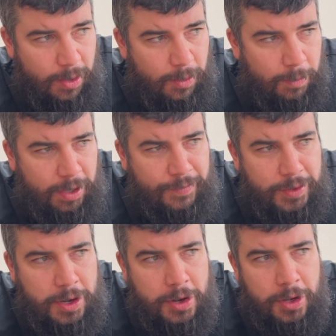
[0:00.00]
Well, if
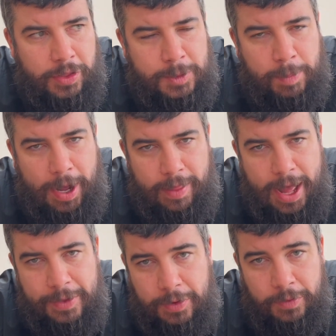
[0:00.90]
you'd have known this back
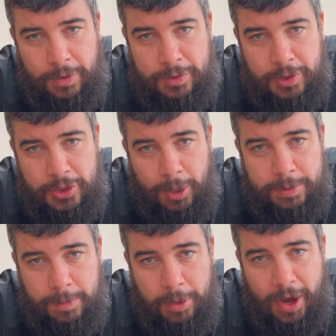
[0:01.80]
then, you'd have gone to the
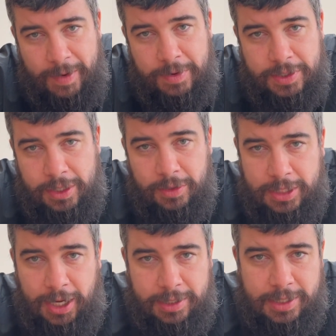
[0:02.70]
shops and bought every single
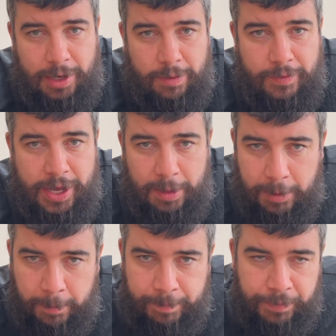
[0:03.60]
Telestella
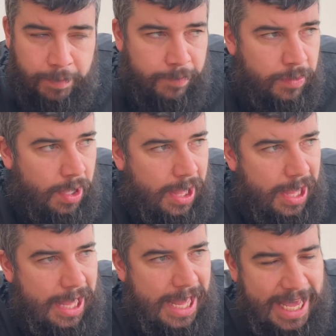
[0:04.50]
available.
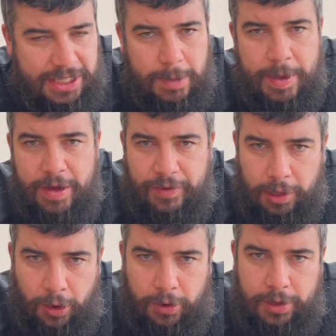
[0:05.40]
It is a bit of a
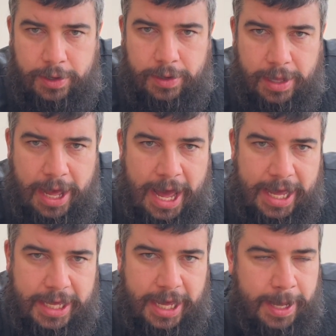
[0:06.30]
luck
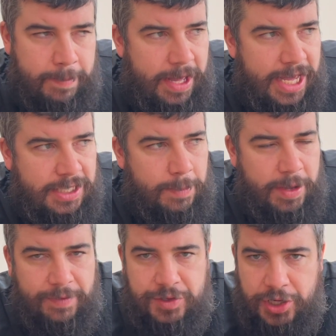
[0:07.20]
game. It is a
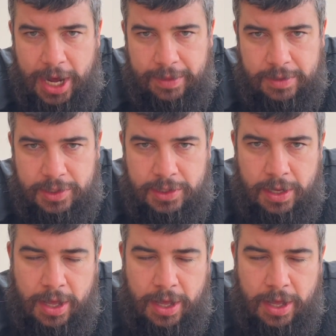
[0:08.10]
bit of chance.